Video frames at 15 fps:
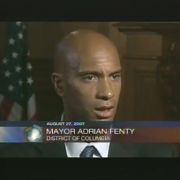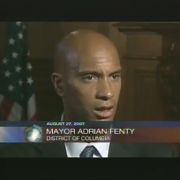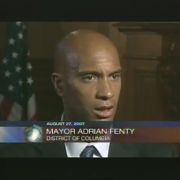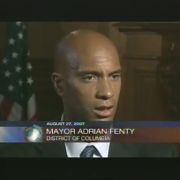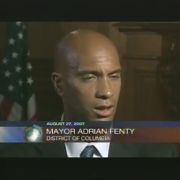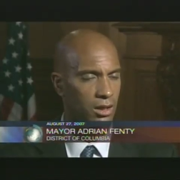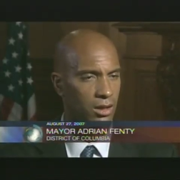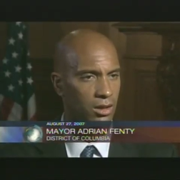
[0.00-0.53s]
uh,
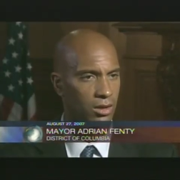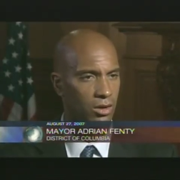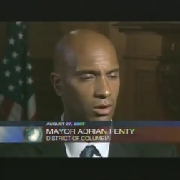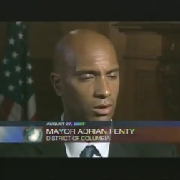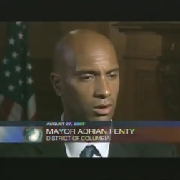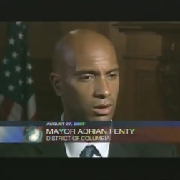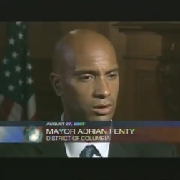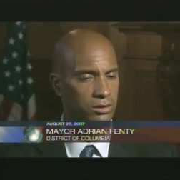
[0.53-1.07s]

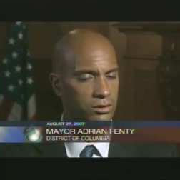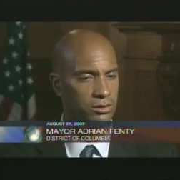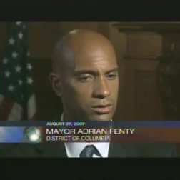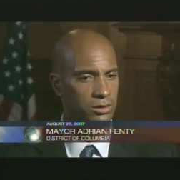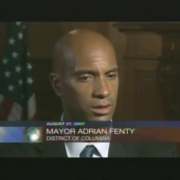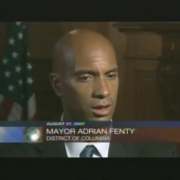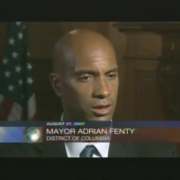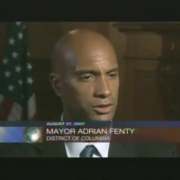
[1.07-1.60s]

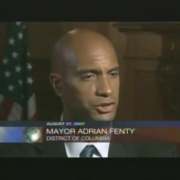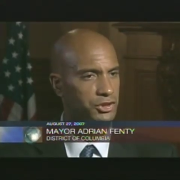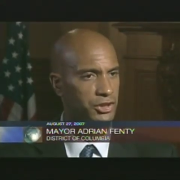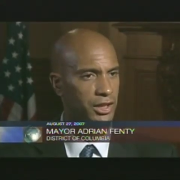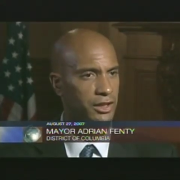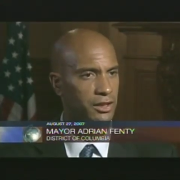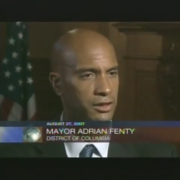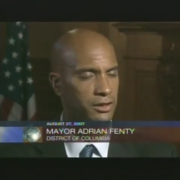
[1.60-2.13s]
on us
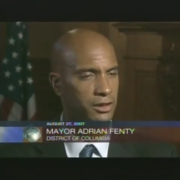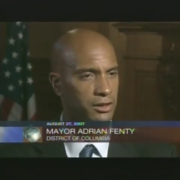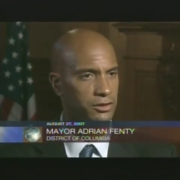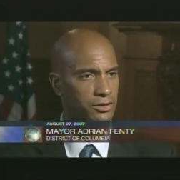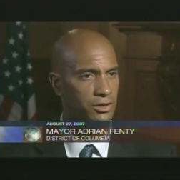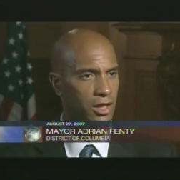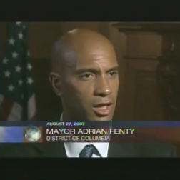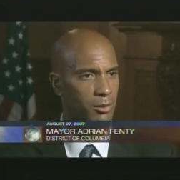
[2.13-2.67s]
shaking
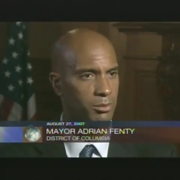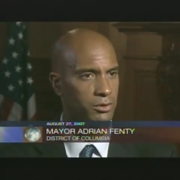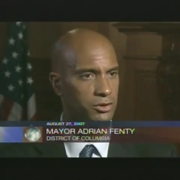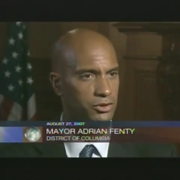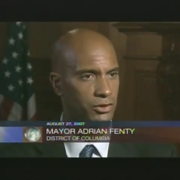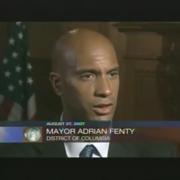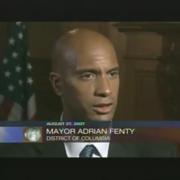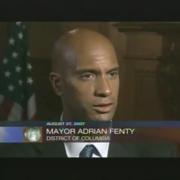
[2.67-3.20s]
things up
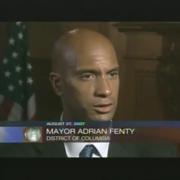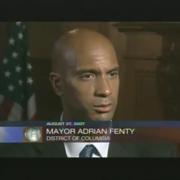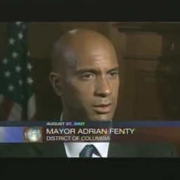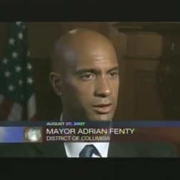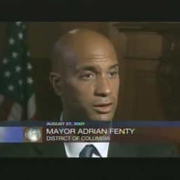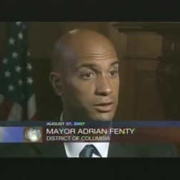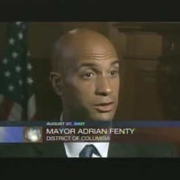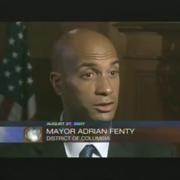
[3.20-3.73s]
and trying to
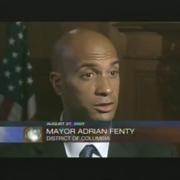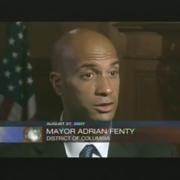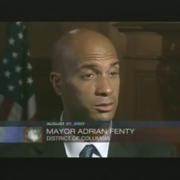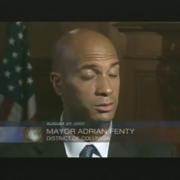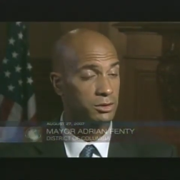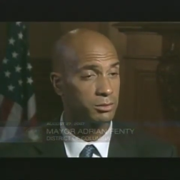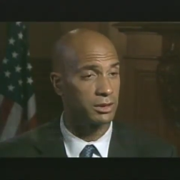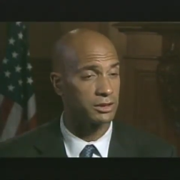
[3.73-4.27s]
make the
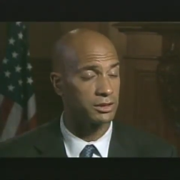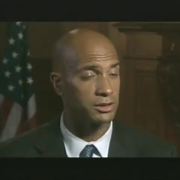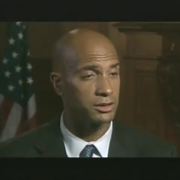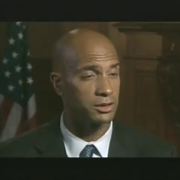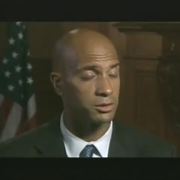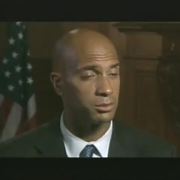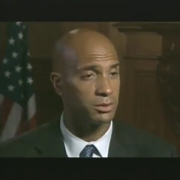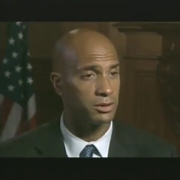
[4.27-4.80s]
system as best
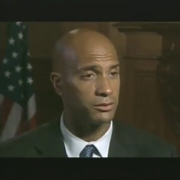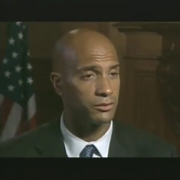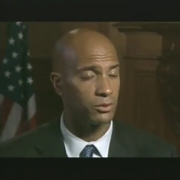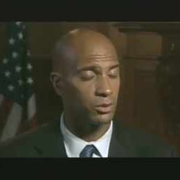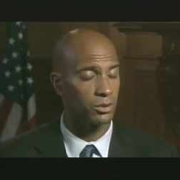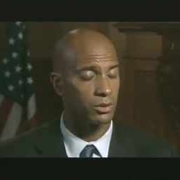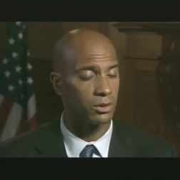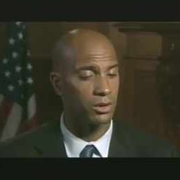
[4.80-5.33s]
as it could be
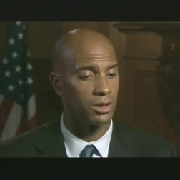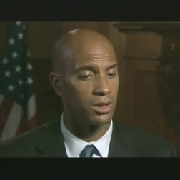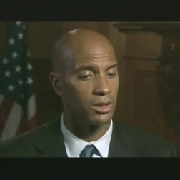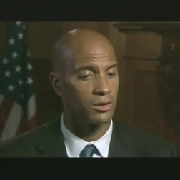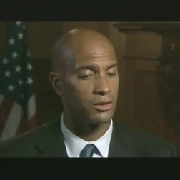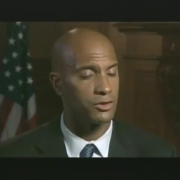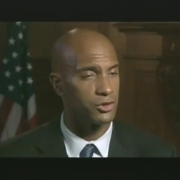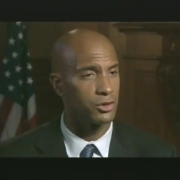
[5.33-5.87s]
for
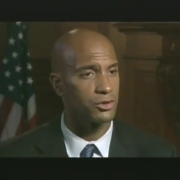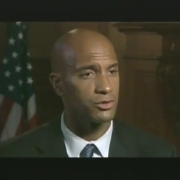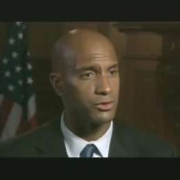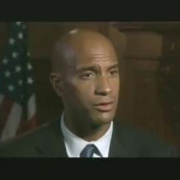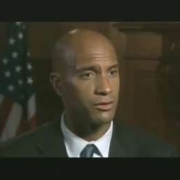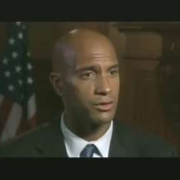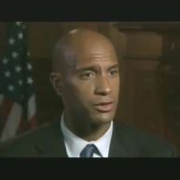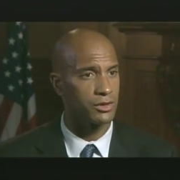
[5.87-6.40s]
the children of the